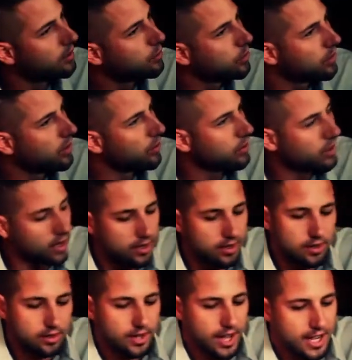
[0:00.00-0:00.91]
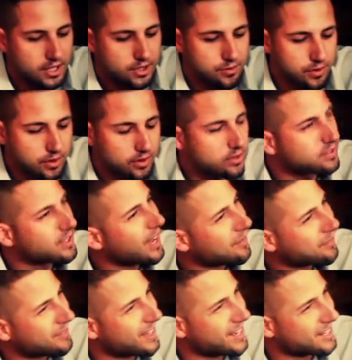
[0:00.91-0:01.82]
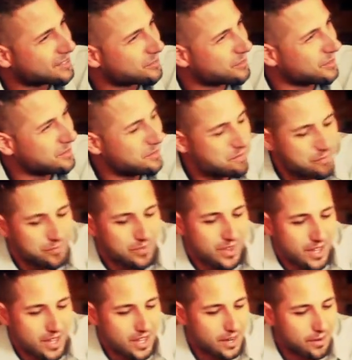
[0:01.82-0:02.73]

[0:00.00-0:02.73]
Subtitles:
and Doug became Brig's friend and mentor.